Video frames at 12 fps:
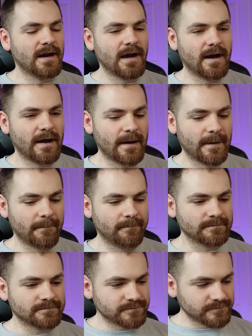
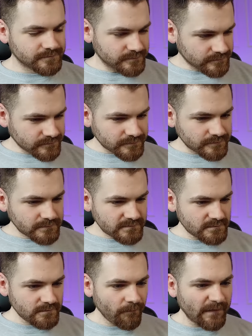And
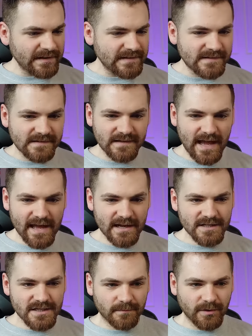
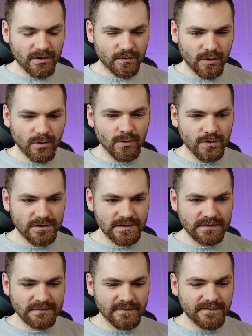instead I'm going to
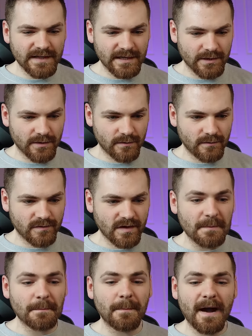record videos.
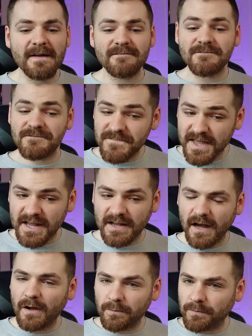I
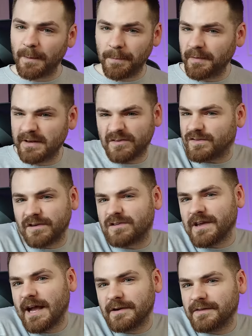think I'll probably just
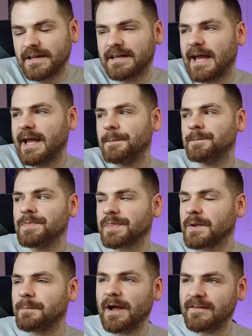decide on the day,
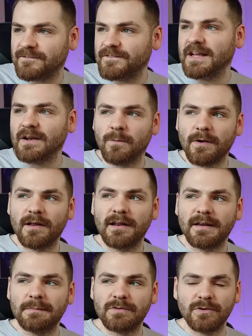but I think what I'll
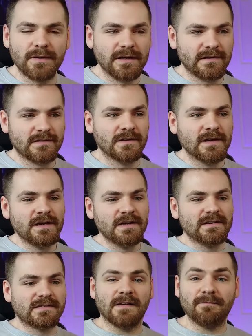end up doing is
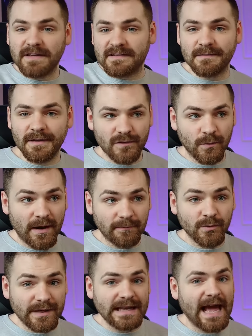something similar to what
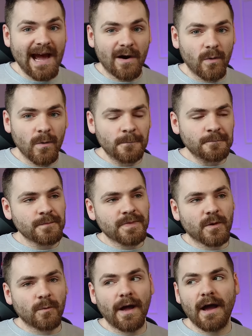I'm doing now,
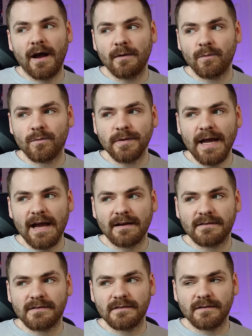where I will
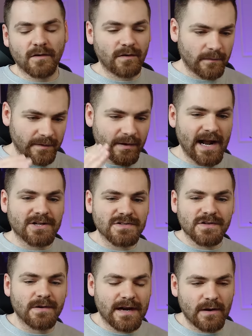react. So there'll be
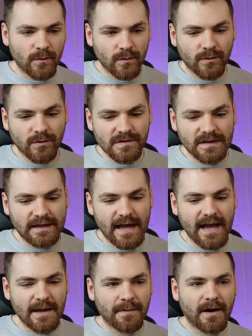reactions going out all across the
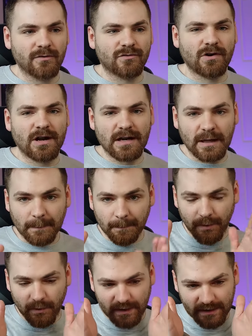day, but I'll try and
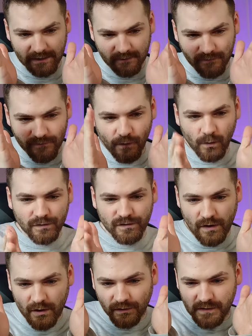like put like 4
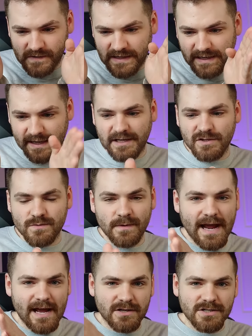songs in each
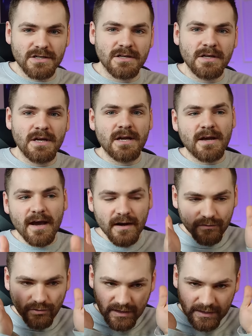reaction,
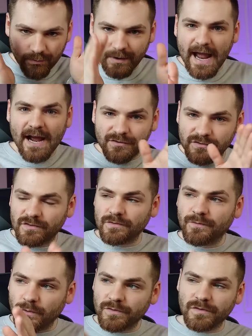and I'll do like reactions
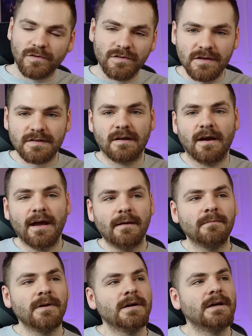to 4 songs at a
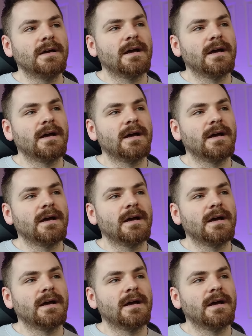time.